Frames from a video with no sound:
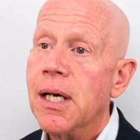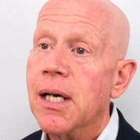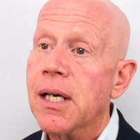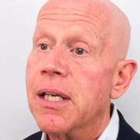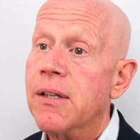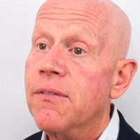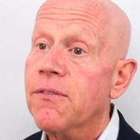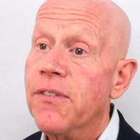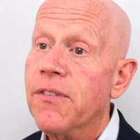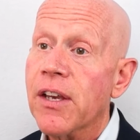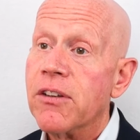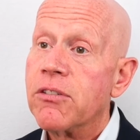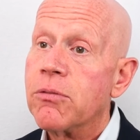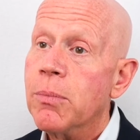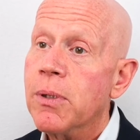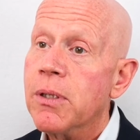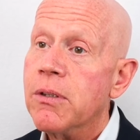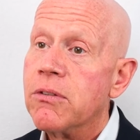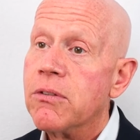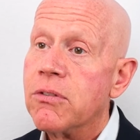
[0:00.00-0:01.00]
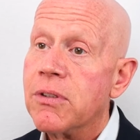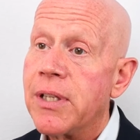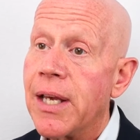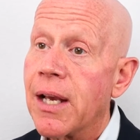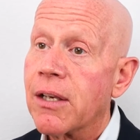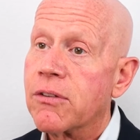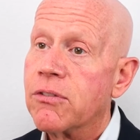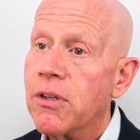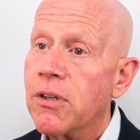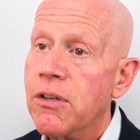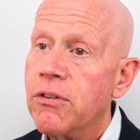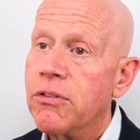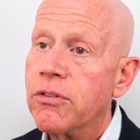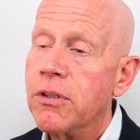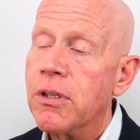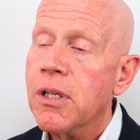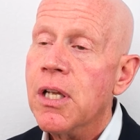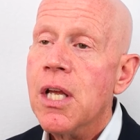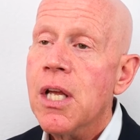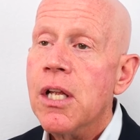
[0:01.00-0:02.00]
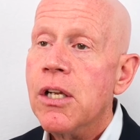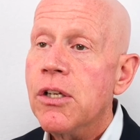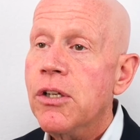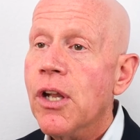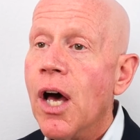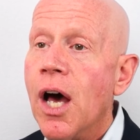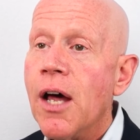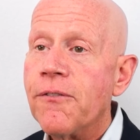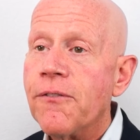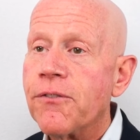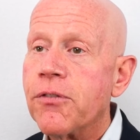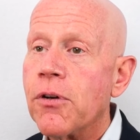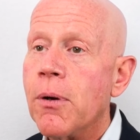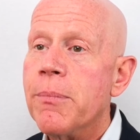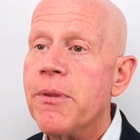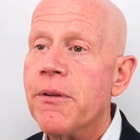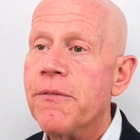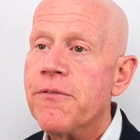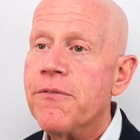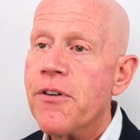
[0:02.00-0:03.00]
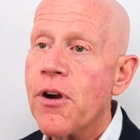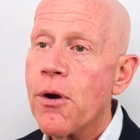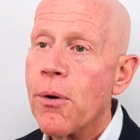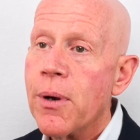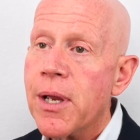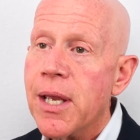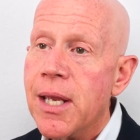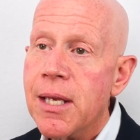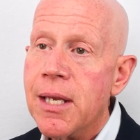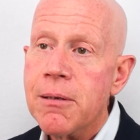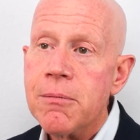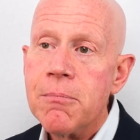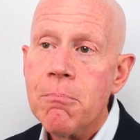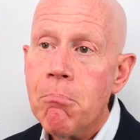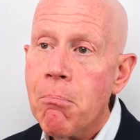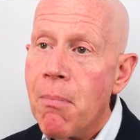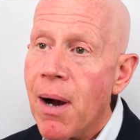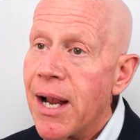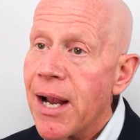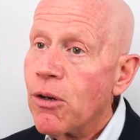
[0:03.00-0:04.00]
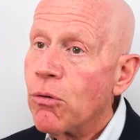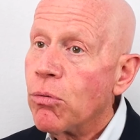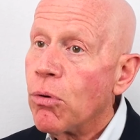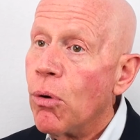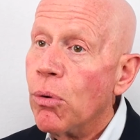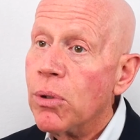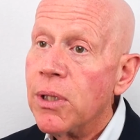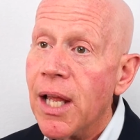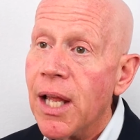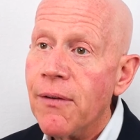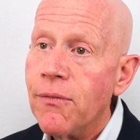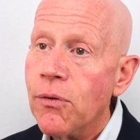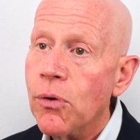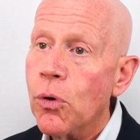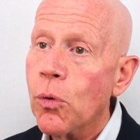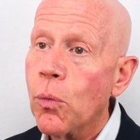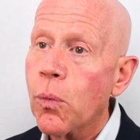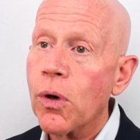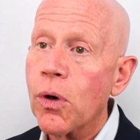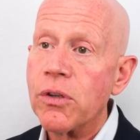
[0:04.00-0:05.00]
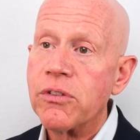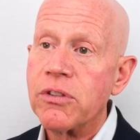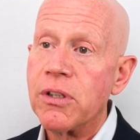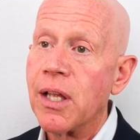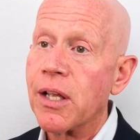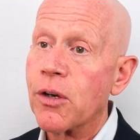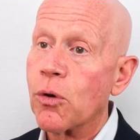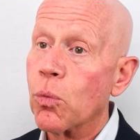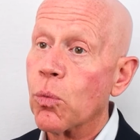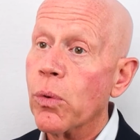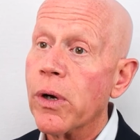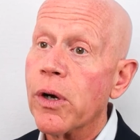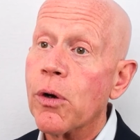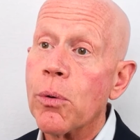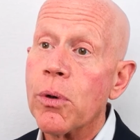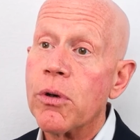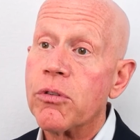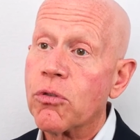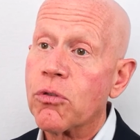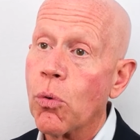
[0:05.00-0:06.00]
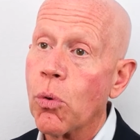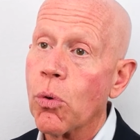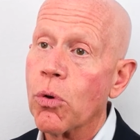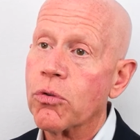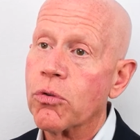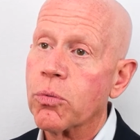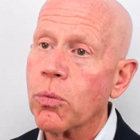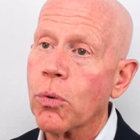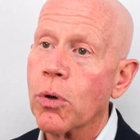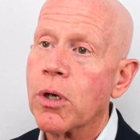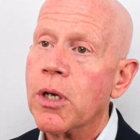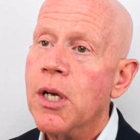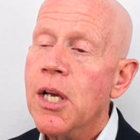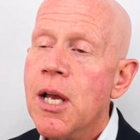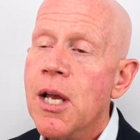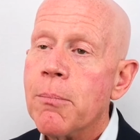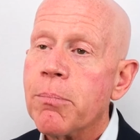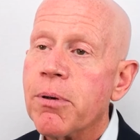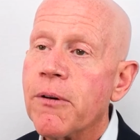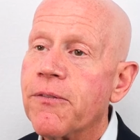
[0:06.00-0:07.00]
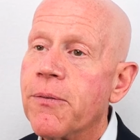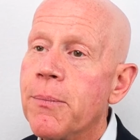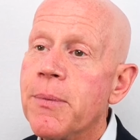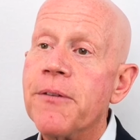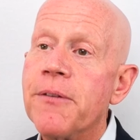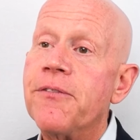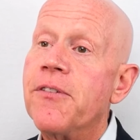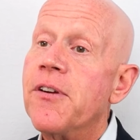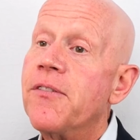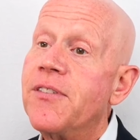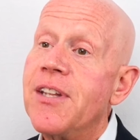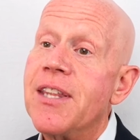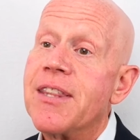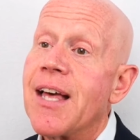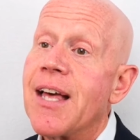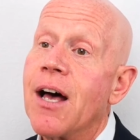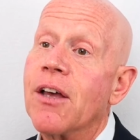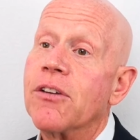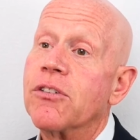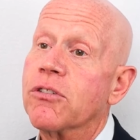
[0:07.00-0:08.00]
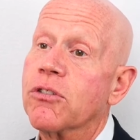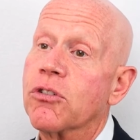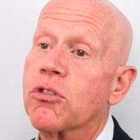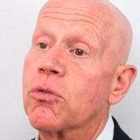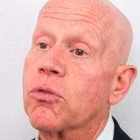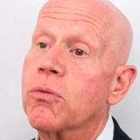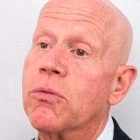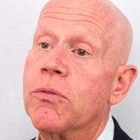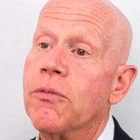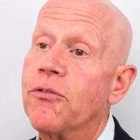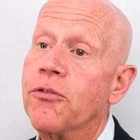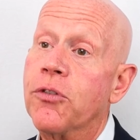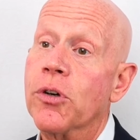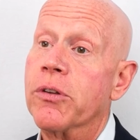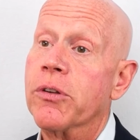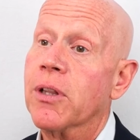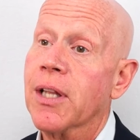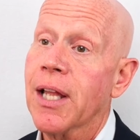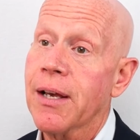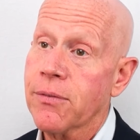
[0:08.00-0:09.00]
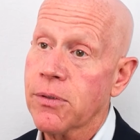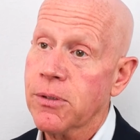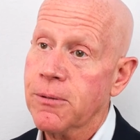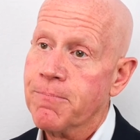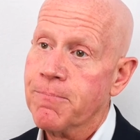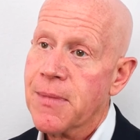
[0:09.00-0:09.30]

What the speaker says: investments, taxation, not from the very micro level where it's a lot of rigorous coursework, but from the 50,000 foot level,